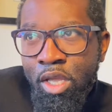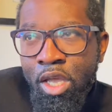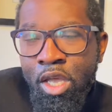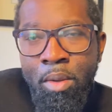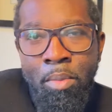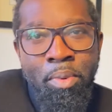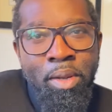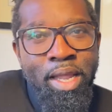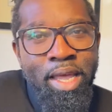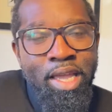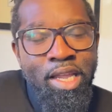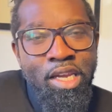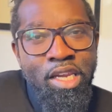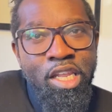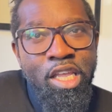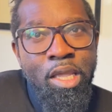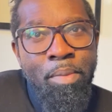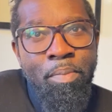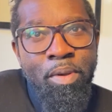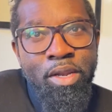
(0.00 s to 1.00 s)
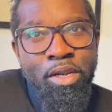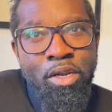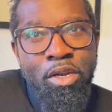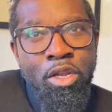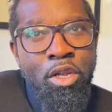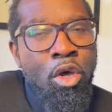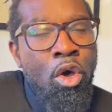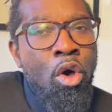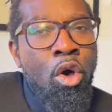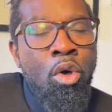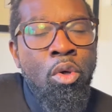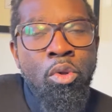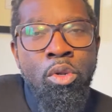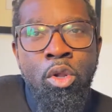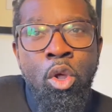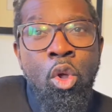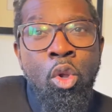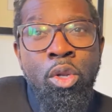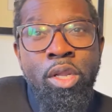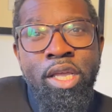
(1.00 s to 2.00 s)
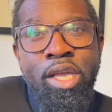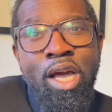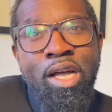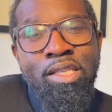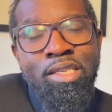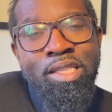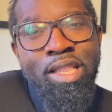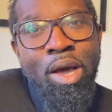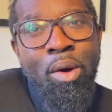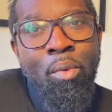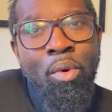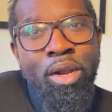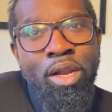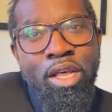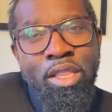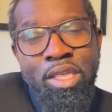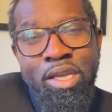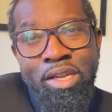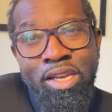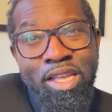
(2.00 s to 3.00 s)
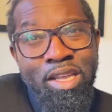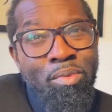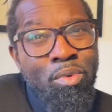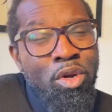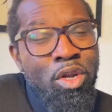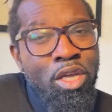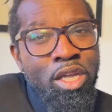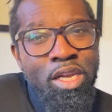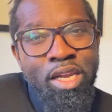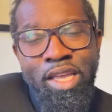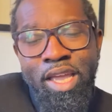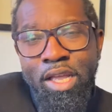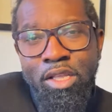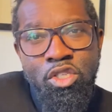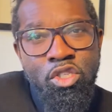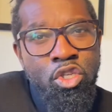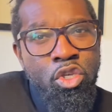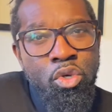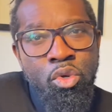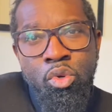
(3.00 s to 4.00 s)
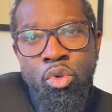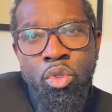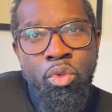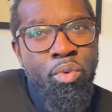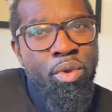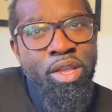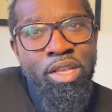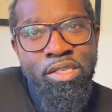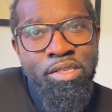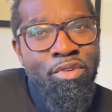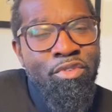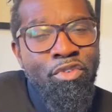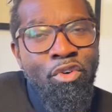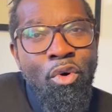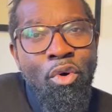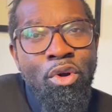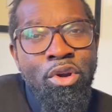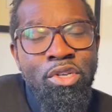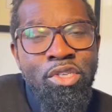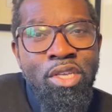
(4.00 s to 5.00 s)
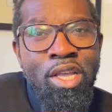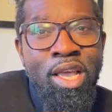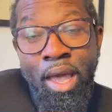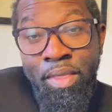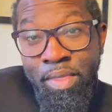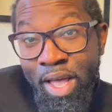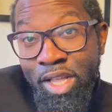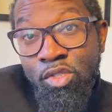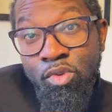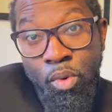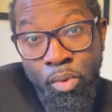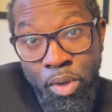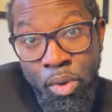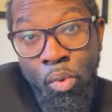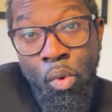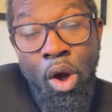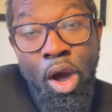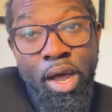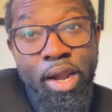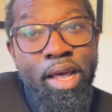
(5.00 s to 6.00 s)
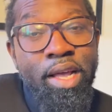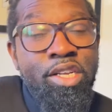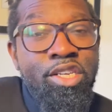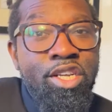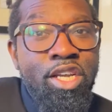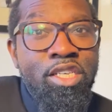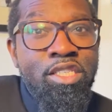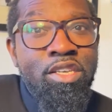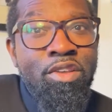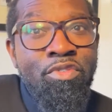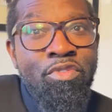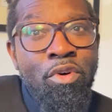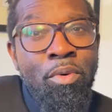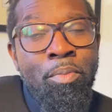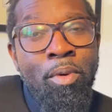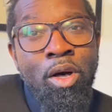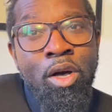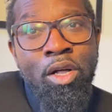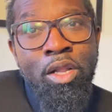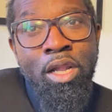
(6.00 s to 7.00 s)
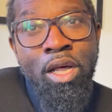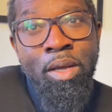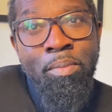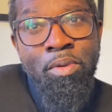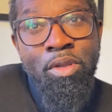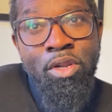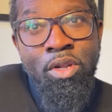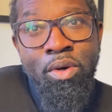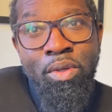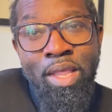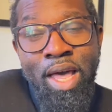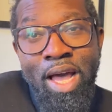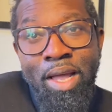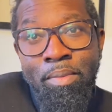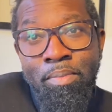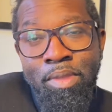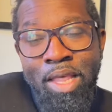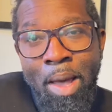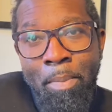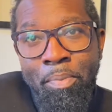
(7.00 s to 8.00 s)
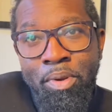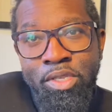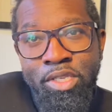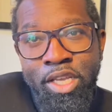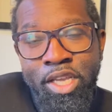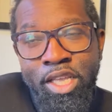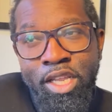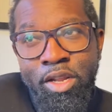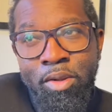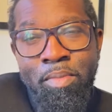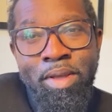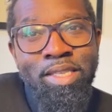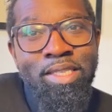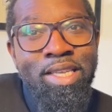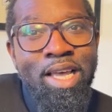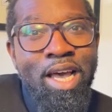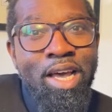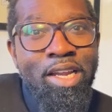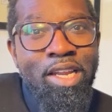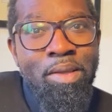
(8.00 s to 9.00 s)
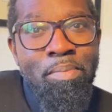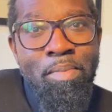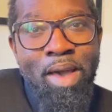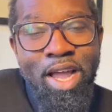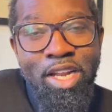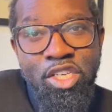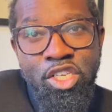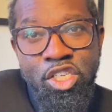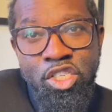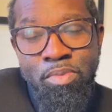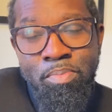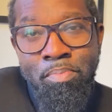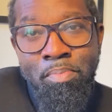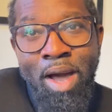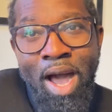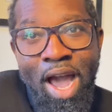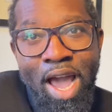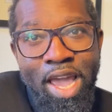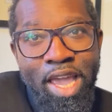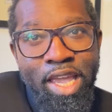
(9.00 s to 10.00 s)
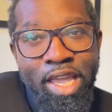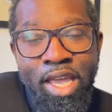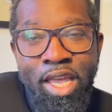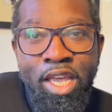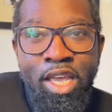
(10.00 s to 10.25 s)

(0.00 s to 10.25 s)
playing deep and holding on to that 1-0 lead. We're looking to get 2, 3s, and 4s. And that's what we want at Chelsea Football Club. That particular mentality matches my